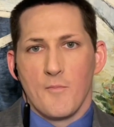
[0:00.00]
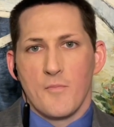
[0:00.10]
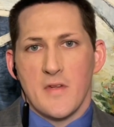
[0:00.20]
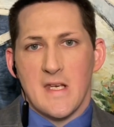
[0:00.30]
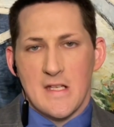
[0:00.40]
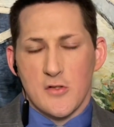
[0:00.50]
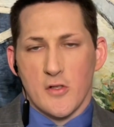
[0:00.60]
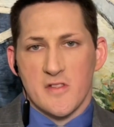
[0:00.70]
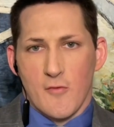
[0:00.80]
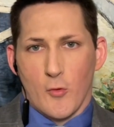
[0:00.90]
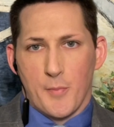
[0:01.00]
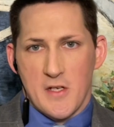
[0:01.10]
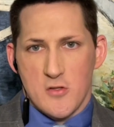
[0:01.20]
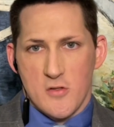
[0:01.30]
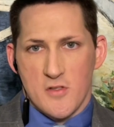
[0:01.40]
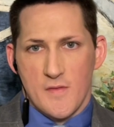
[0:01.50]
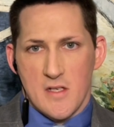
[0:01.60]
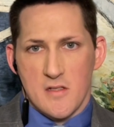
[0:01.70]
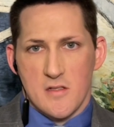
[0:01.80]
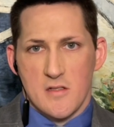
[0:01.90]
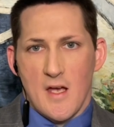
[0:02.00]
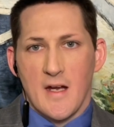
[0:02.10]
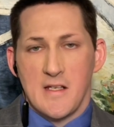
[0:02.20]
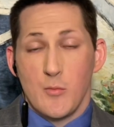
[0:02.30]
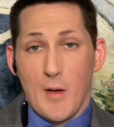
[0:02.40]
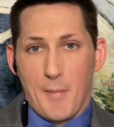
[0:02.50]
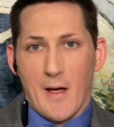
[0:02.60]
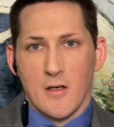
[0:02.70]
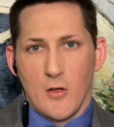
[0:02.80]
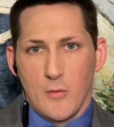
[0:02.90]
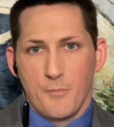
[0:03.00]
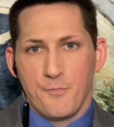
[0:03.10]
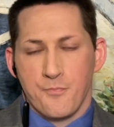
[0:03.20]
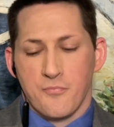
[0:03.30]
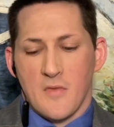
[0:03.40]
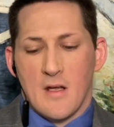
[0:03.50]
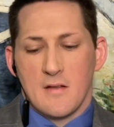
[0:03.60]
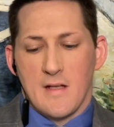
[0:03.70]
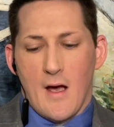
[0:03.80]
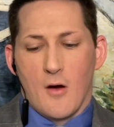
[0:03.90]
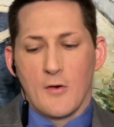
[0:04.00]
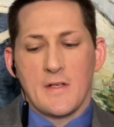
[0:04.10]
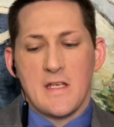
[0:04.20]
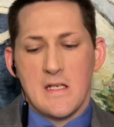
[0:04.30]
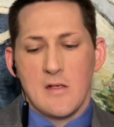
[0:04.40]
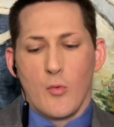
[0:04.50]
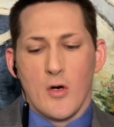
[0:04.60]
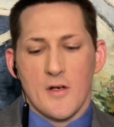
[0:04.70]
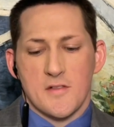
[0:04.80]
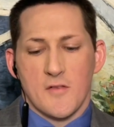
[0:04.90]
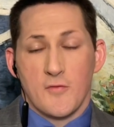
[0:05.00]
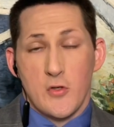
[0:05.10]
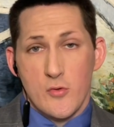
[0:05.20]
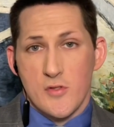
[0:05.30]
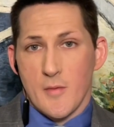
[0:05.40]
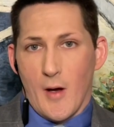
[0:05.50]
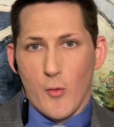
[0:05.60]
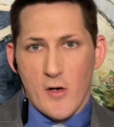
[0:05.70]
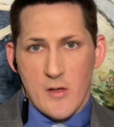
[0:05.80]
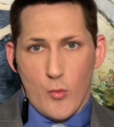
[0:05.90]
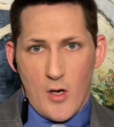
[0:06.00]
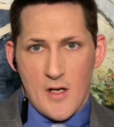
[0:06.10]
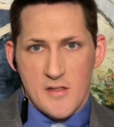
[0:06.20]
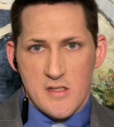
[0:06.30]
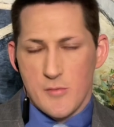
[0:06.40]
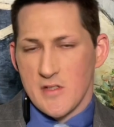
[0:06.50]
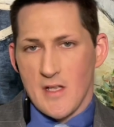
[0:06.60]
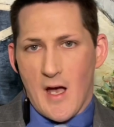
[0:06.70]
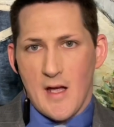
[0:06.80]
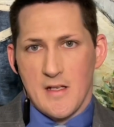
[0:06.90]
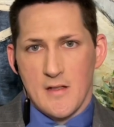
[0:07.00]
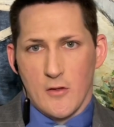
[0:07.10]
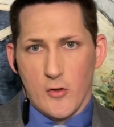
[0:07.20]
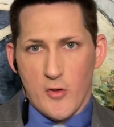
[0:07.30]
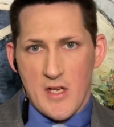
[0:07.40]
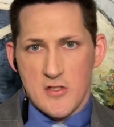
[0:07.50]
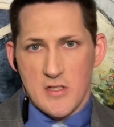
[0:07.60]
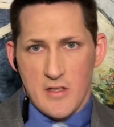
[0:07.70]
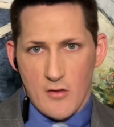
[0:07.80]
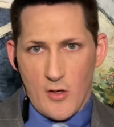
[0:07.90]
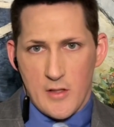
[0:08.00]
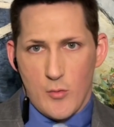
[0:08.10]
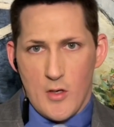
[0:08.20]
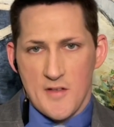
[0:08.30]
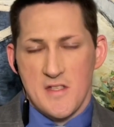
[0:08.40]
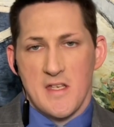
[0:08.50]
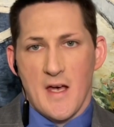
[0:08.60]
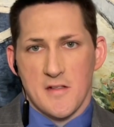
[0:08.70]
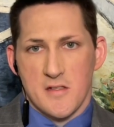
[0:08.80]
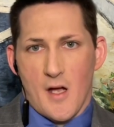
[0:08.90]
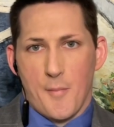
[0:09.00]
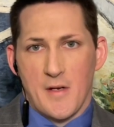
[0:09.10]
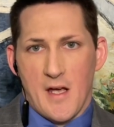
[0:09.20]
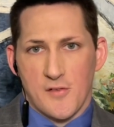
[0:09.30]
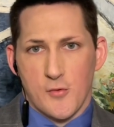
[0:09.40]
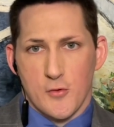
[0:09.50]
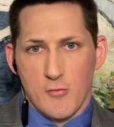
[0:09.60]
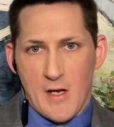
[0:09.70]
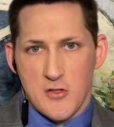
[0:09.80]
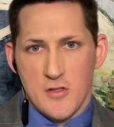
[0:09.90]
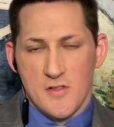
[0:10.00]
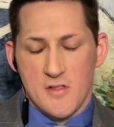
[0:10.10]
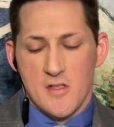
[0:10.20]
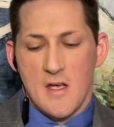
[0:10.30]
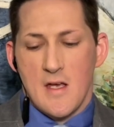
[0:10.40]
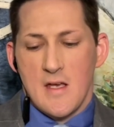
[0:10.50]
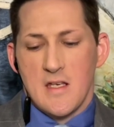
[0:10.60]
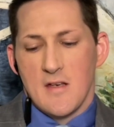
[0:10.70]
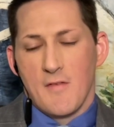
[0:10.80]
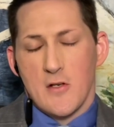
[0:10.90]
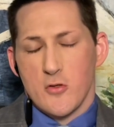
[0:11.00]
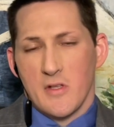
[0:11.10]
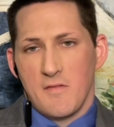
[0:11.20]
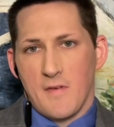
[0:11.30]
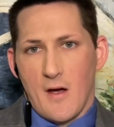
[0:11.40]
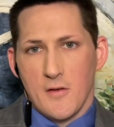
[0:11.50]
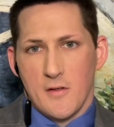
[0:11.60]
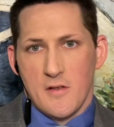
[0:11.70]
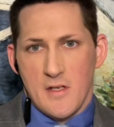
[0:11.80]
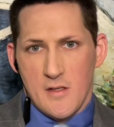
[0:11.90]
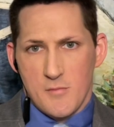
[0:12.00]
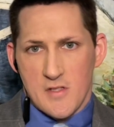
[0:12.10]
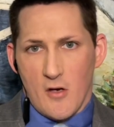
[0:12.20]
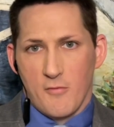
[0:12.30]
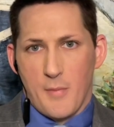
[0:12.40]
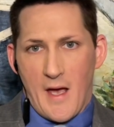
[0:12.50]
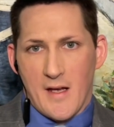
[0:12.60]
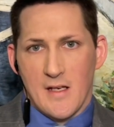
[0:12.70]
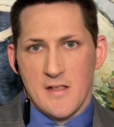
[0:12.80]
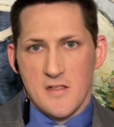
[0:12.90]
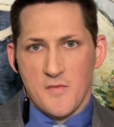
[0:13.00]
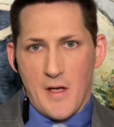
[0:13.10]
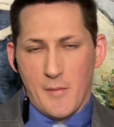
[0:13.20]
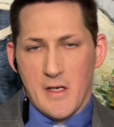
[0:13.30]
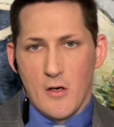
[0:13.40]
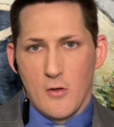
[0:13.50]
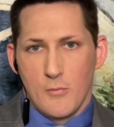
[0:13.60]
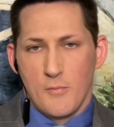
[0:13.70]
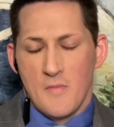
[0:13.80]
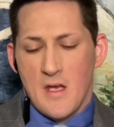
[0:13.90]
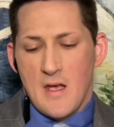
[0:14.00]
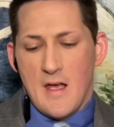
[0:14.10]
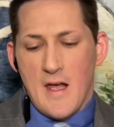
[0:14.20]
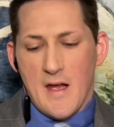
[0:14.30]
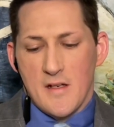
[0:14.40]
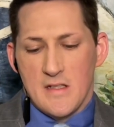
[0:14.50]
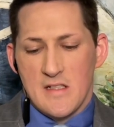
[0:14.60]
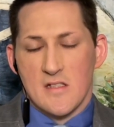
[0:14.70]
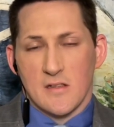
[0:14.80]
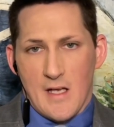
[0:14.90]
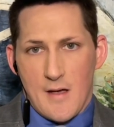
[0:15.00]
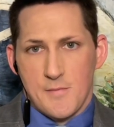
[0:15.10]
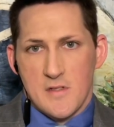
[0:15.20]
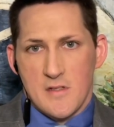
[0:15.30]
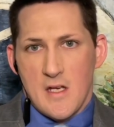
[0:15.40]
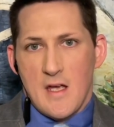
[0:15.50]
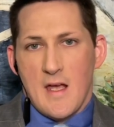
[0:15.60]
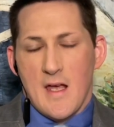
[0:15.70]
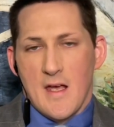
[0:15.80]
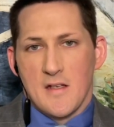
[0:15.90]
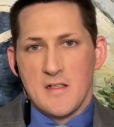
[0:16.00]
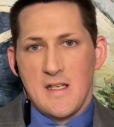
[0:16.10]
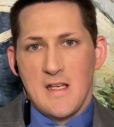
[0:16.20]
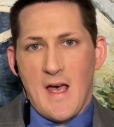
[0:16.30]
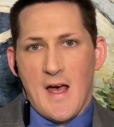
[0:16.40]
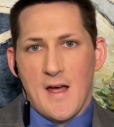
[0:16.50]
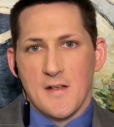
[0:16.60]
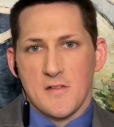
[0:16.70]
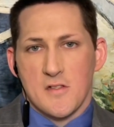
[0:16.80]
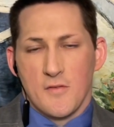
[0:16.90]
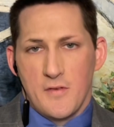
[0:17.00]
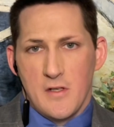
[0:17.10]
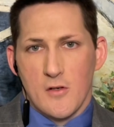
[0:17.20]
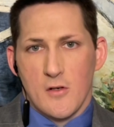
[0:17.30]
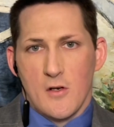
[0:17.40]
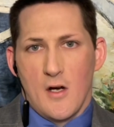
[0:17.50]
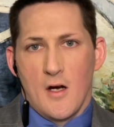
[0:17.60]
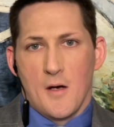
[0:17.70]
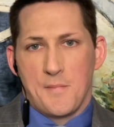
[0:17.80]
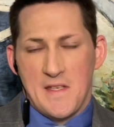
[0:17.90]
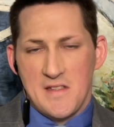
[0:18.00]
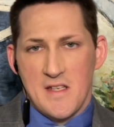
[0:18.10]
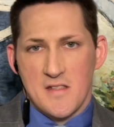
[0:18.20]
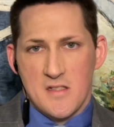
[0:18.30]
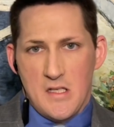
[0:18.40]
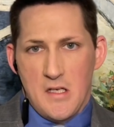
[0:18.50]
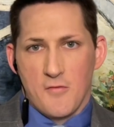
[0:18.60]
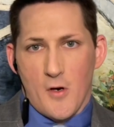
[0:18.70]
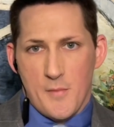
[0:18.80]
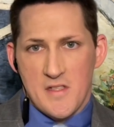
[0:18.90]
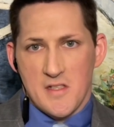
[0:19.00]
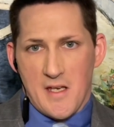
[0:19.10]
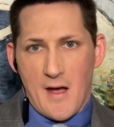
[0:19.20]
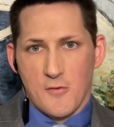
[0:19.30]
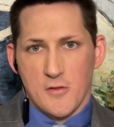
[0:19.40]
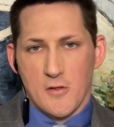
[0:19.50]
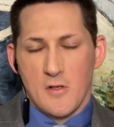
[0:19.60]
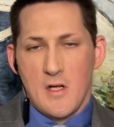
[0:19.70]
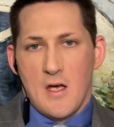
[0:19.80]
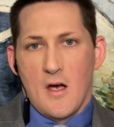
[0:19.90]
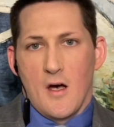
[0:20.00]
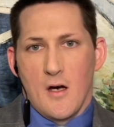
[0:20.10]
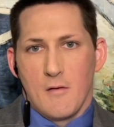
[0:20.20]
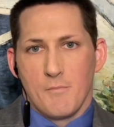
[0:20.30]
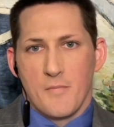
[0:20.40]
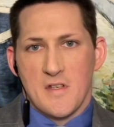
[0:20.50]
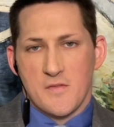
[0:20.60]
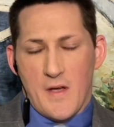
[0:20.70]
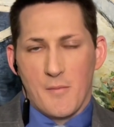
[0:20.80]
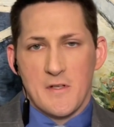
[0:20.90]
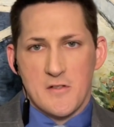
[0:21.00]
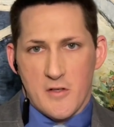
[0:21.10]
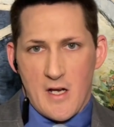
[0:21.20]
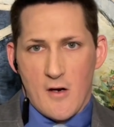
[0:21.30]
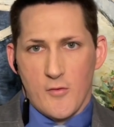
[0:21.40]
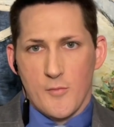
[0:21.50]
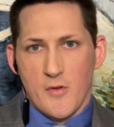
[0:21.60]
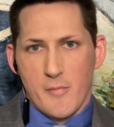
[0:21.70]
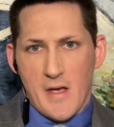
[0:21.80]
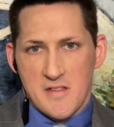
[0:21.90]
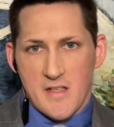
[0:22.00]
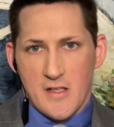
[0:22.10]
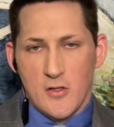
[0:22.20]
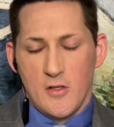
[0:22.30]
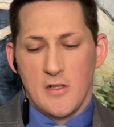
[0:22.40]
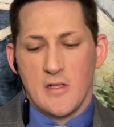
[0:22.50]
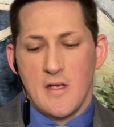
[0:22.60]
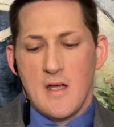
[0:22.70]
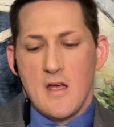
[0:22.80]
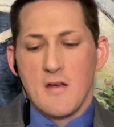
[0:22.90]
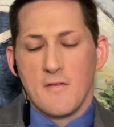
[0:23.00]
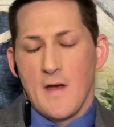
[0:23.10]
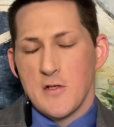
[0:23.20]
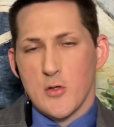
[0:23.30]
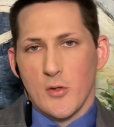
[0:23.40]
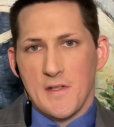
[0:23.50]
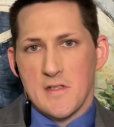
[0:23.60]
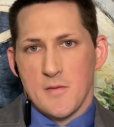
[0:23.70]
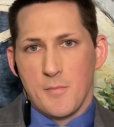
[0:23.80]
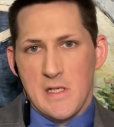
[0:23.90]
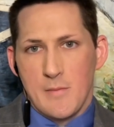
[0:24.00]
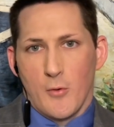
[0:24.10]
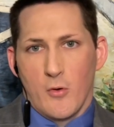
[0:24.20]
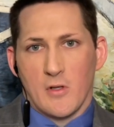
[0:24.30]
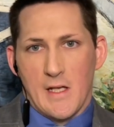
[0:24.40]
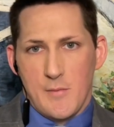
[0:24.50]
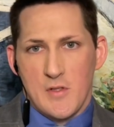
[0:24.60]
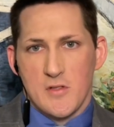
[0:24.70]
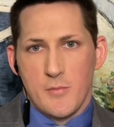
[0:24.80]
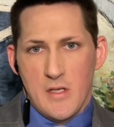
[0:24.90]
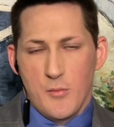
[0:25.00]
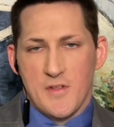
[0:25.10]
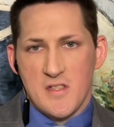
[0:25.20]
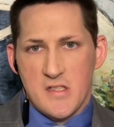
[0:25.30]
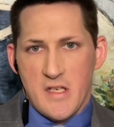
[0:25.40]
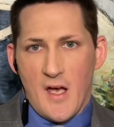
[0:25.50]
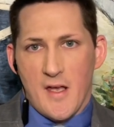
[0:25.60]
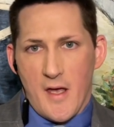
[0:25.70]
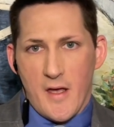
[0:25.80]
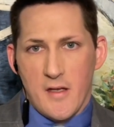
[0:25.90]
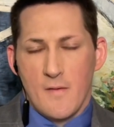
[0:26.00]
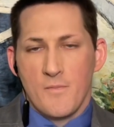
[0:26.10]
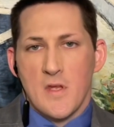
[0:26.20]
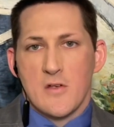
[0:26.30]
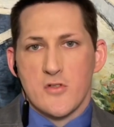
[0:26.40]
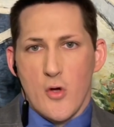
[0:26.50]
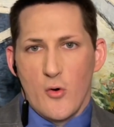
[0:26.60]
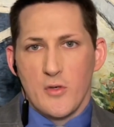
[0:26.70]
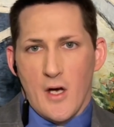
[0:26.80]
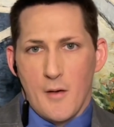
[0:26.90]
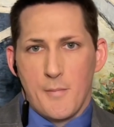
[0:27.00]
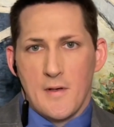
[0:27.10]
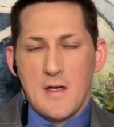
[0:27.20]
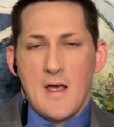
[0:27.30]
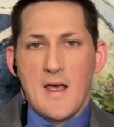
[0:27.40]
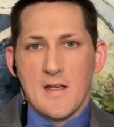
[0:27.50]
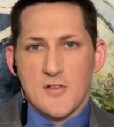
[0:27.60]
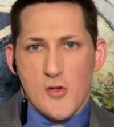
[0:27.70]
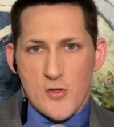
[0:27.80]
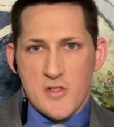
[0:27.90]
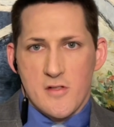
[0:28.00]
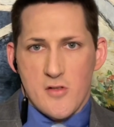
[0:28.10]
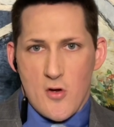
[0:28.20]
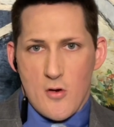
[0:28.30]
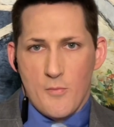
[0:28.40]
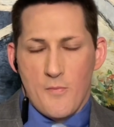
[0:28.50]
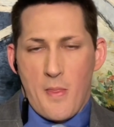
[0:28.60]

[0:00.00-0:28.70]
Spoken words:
He took several pictures of this, and he went back home. Now, he was confused about where he was. He was not in the location he thought he was. He had to stop and ask for directions. He eventually found himself back at his family home, and he slept, and he had severe PTSD from his encounter. His family took care of him the best they could. Eventually, some people claiming to be with the CIA showed up and searched his home.